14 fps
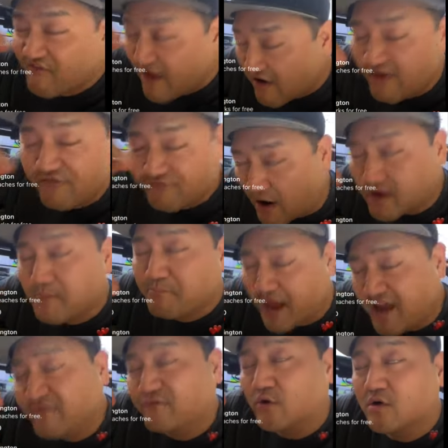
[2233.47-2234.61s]
Very
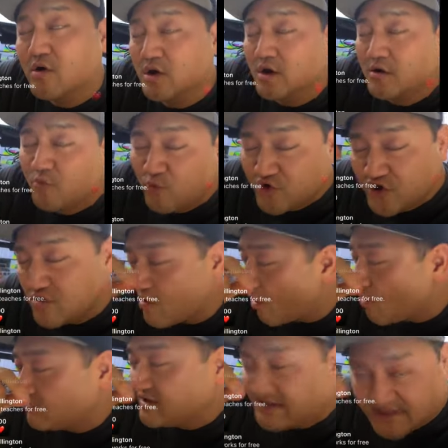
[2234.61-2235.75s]
fucking painful.
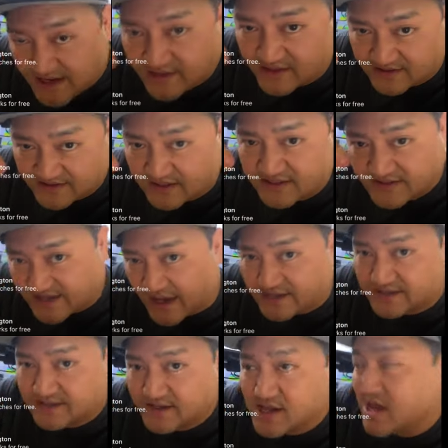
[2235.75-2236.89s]
You only see the
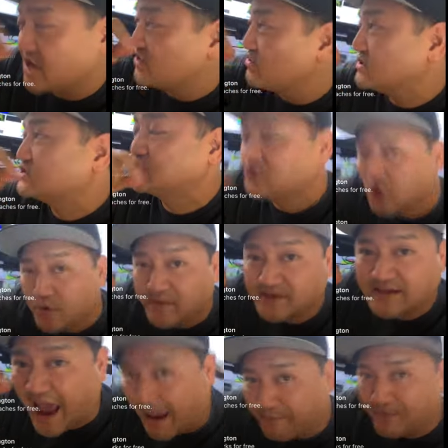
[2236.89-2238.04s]
success and you
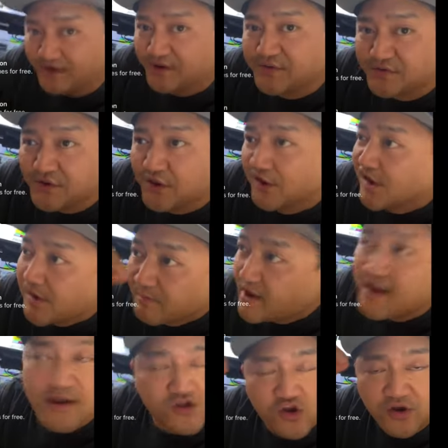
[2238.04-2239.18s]
assume it's happiness.
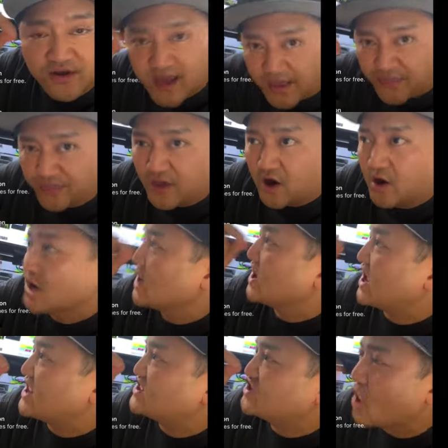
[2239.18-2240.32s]
But to get there,
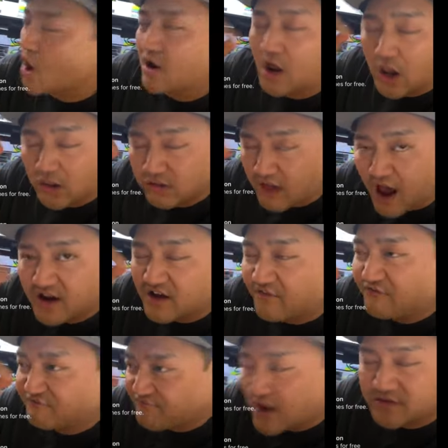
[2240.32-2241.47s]
it took a
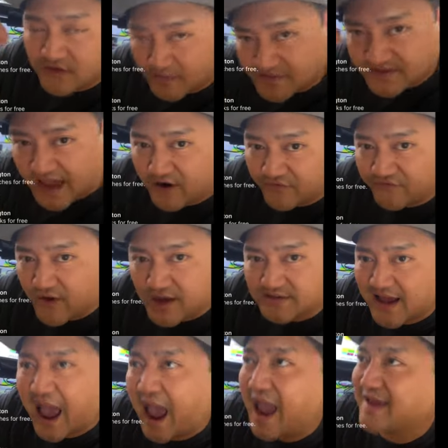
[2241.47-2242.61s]
lot of fucked up
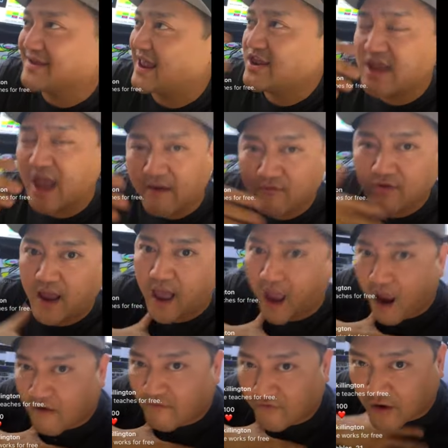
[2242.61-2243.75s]
sacrifice that I can
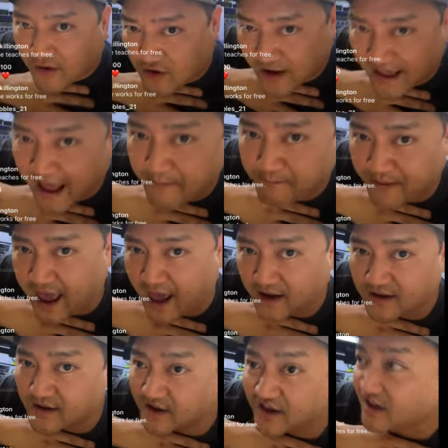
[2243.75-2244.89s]
never ever get
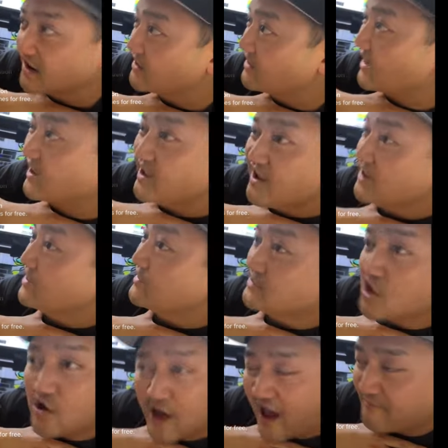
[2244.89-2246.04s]
back. Like,
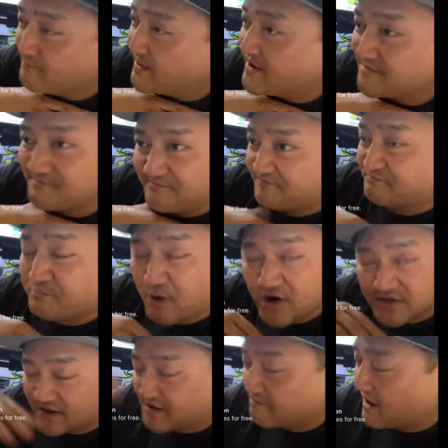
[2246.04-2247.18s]
dude, I've been
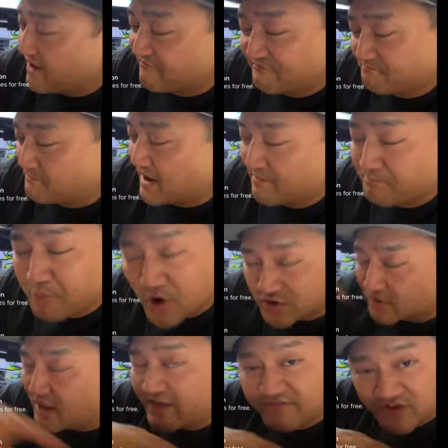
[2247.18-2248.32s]
Personally, my my
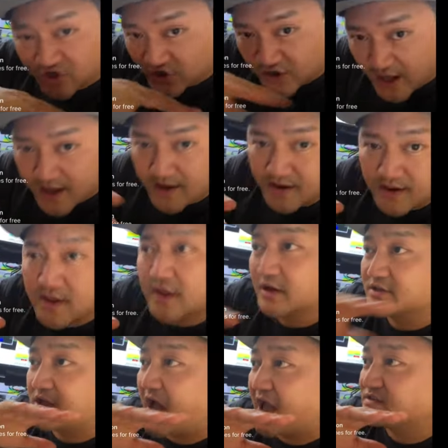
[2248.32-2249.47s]
personal life is shit
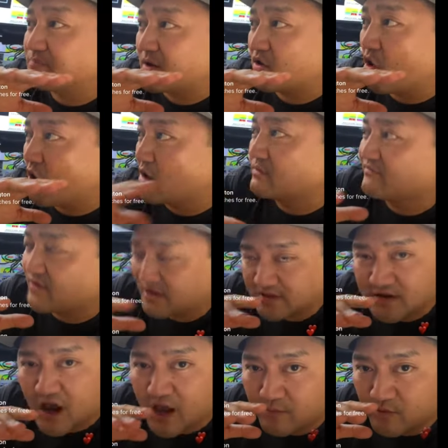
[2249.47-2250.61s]
because I spent all my
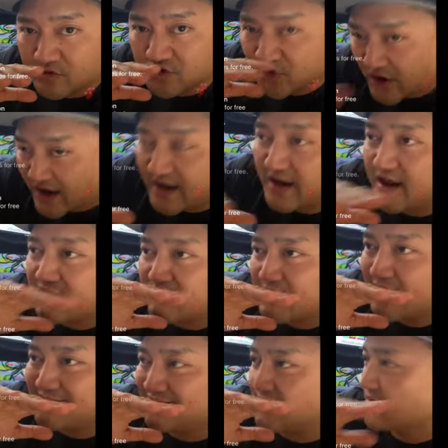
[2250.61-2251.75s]
fucking time trading
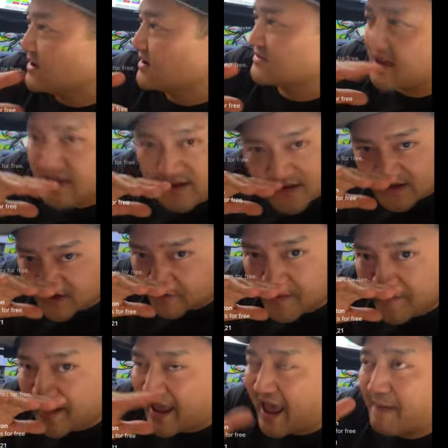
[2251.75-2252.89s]
and, and thinking that's
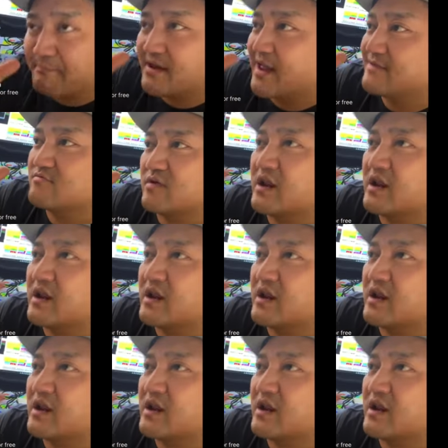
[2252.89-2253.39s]
gonna make me happy.